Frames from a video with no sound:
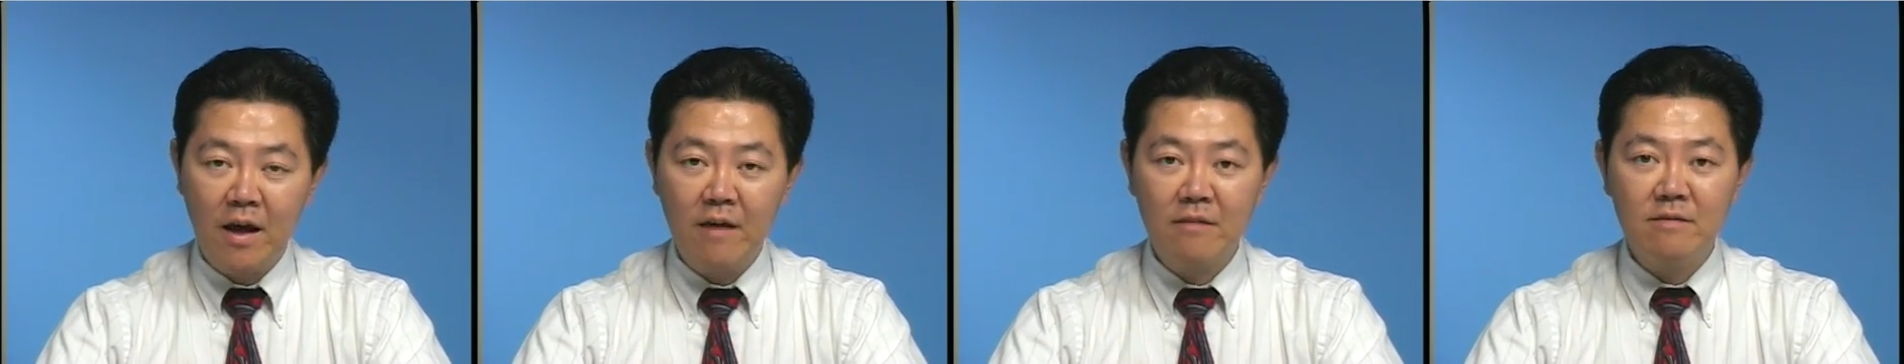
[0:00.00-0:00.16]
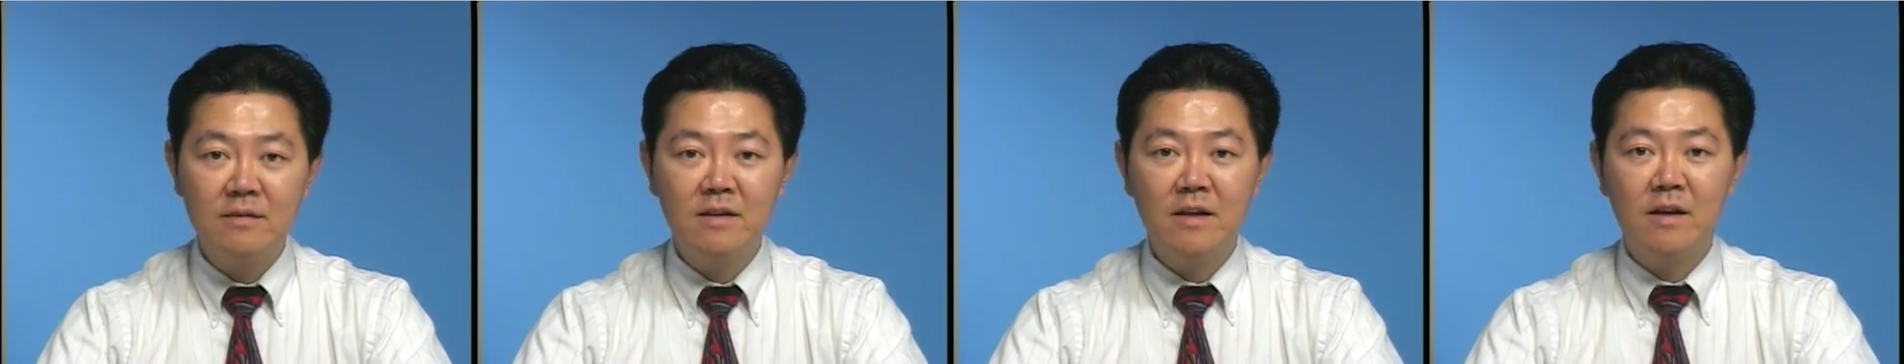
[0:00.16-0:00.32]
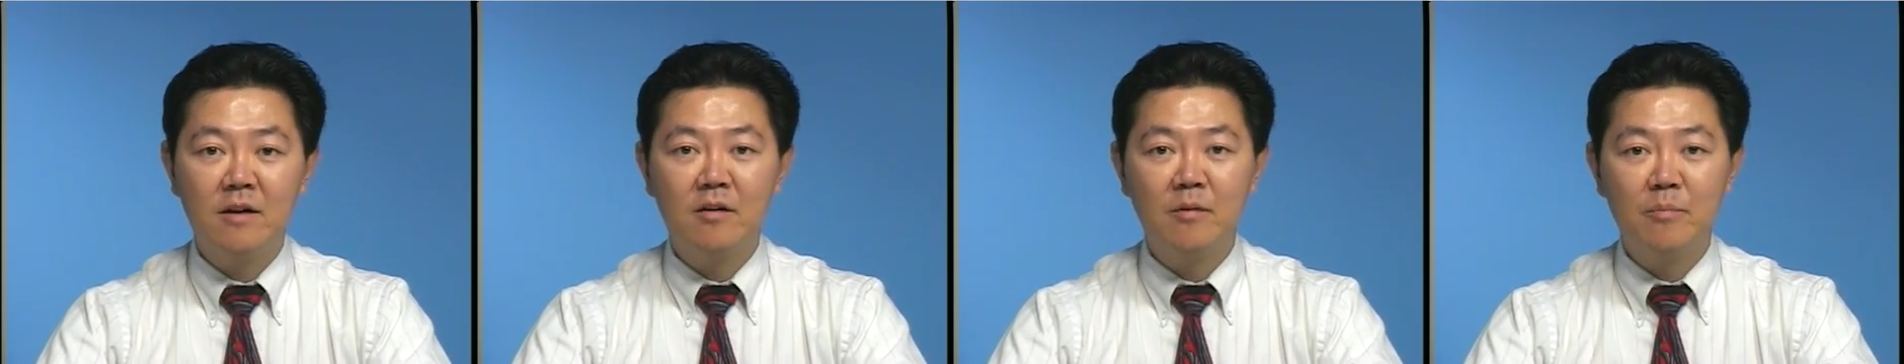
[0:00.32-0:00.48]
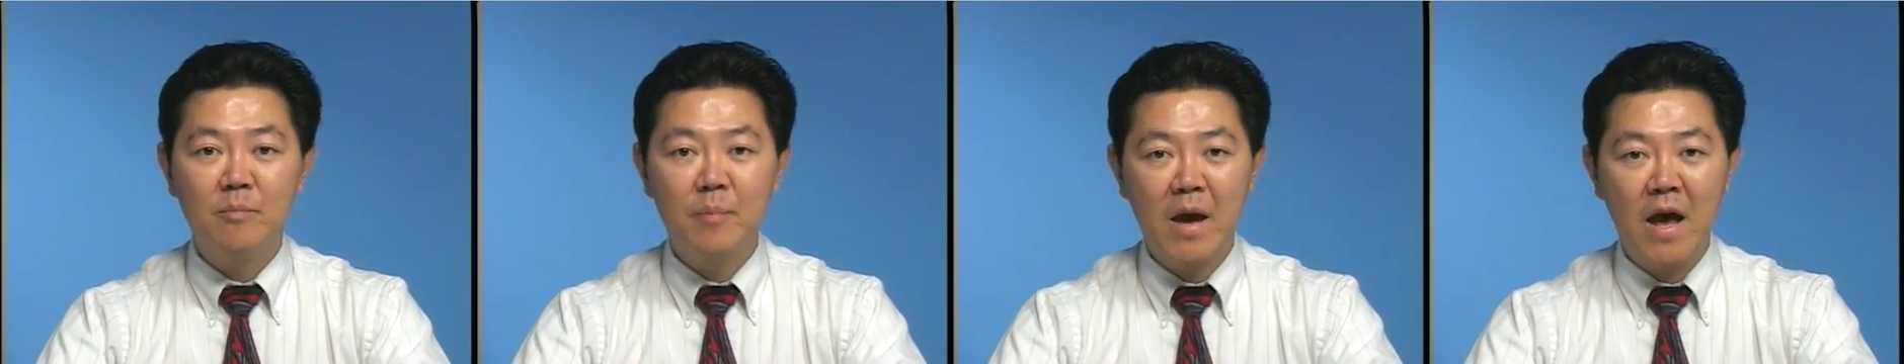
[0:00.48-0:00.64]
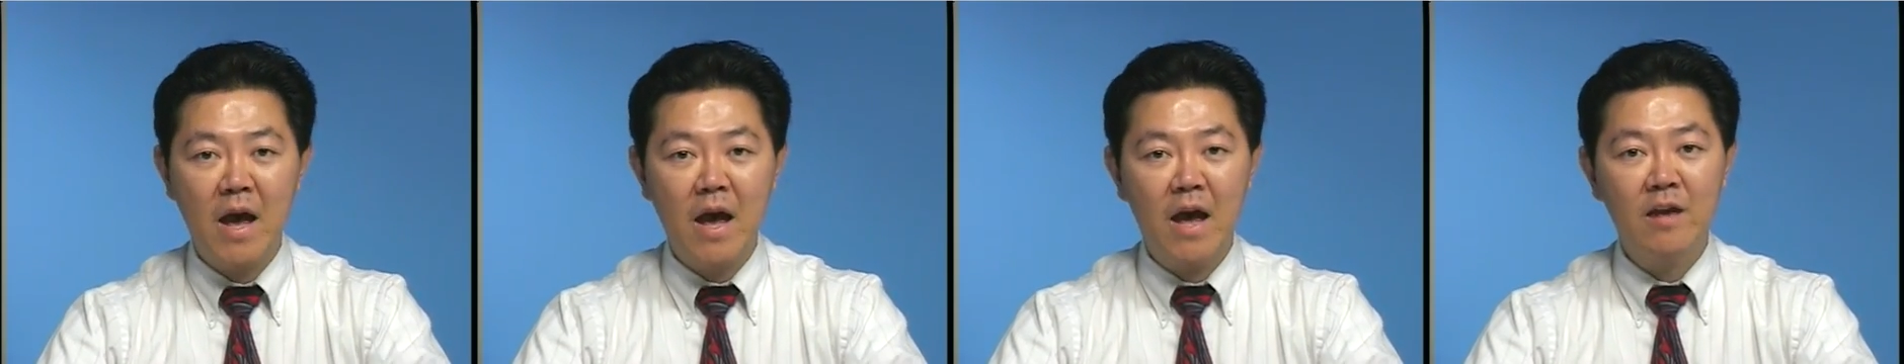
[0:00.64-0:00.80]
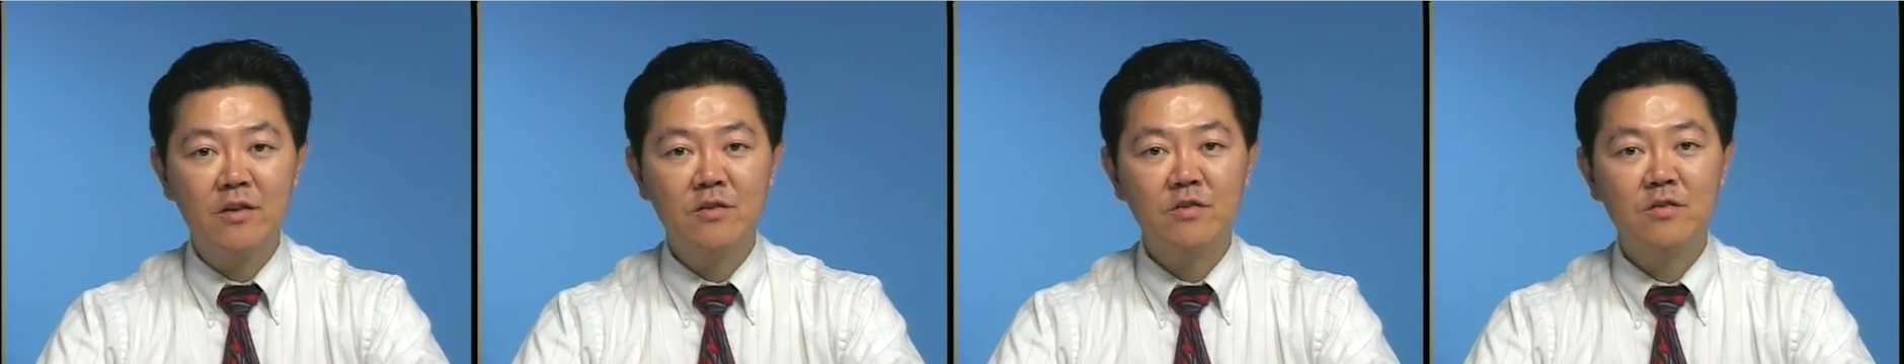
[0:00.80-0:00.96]
and their
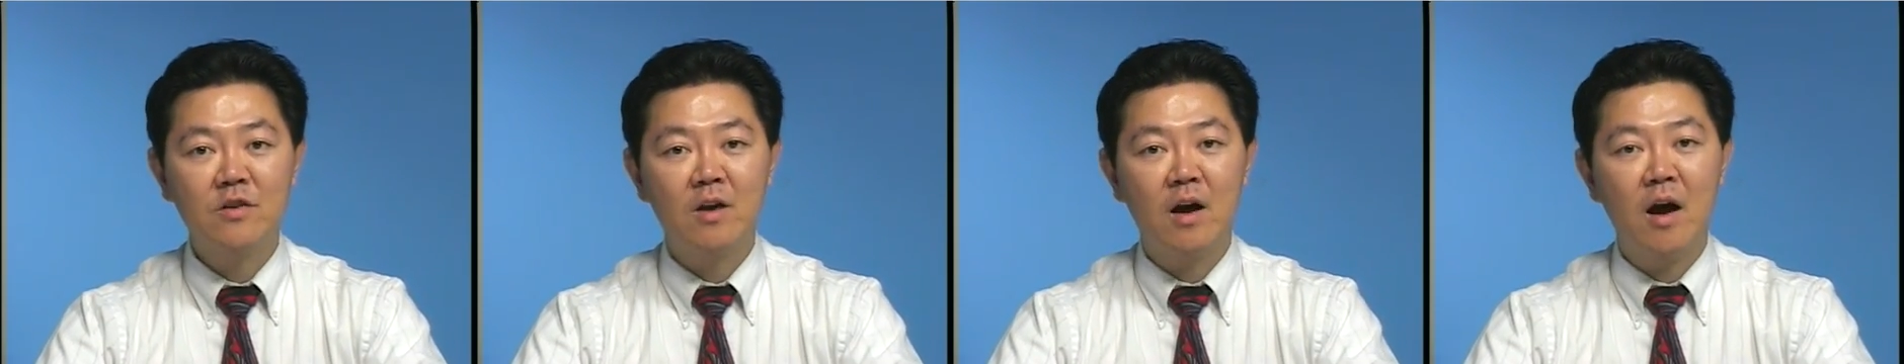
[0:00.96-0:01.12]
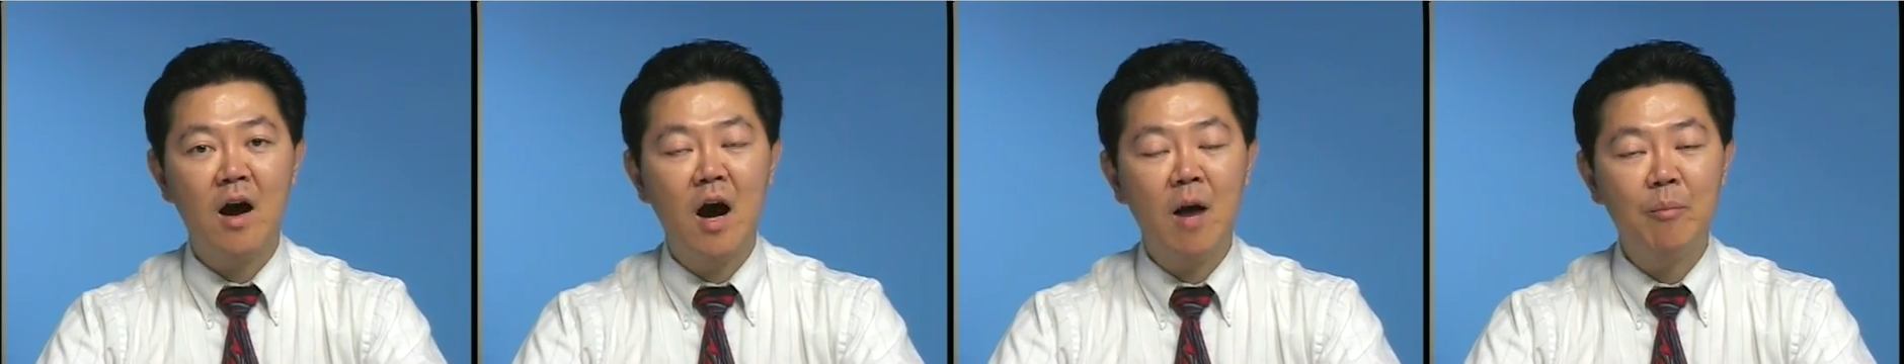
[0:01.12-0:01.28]
past